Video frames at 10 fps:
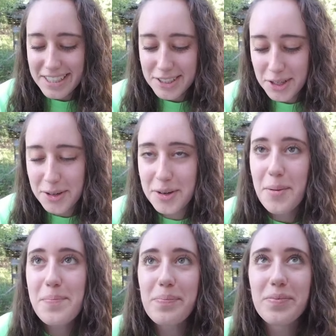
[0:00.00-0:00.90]
So
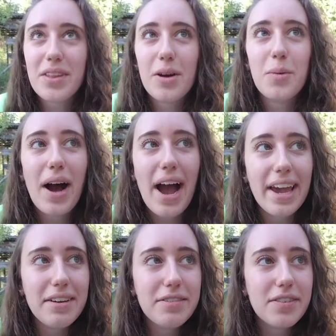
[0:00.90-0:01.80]
what I
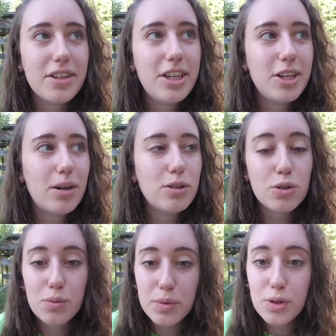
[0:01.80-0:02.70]
have,
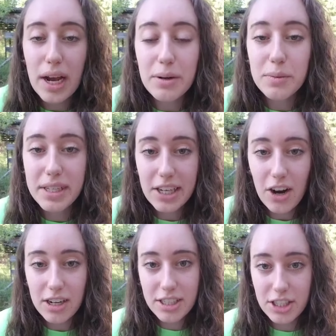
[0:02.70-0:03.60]
tried really
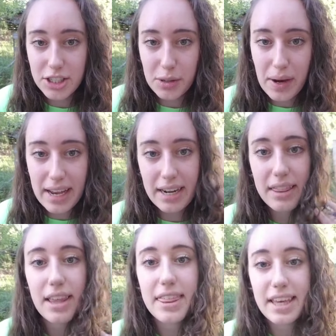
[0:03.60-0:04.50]
hard to do, and
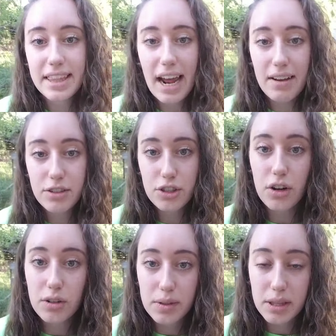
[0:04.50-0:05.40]
the thing that I've
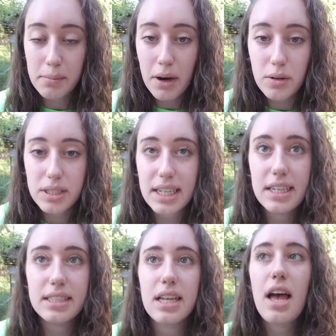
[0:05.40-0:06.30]
struggled with the most is,
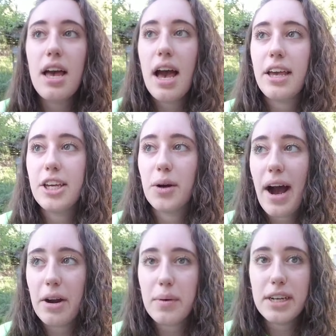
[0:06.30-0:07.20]
how do I
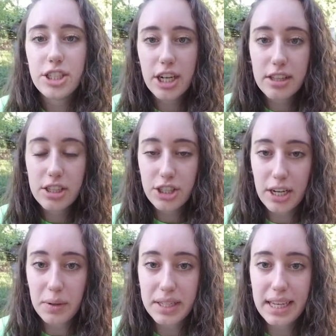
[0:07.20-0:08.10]
share this
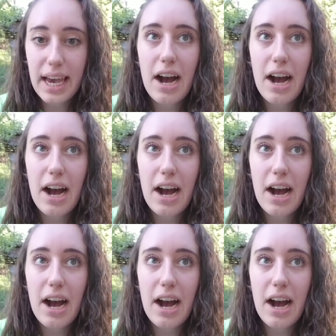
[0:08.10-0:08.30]
genuinely?